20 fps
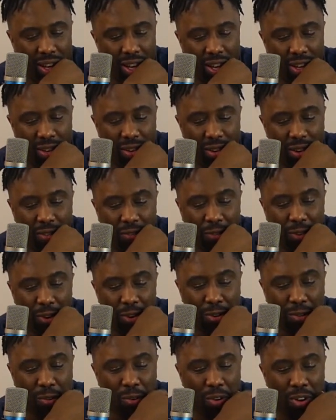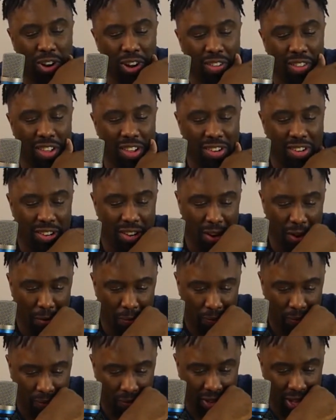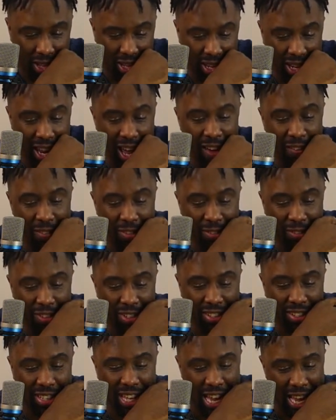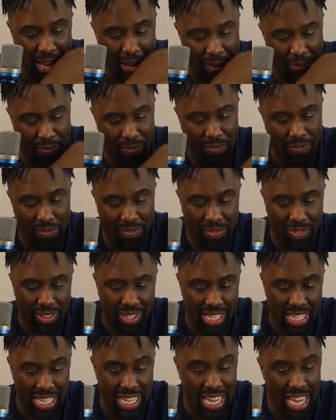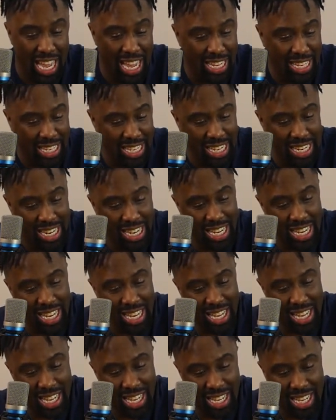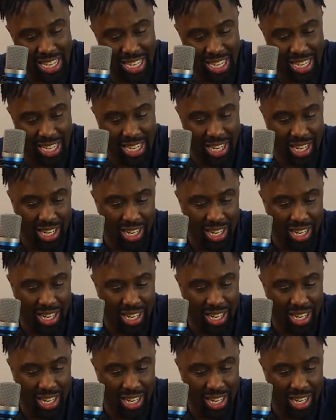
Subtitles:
during the first quarter of this year. 11% state. Yes, it is.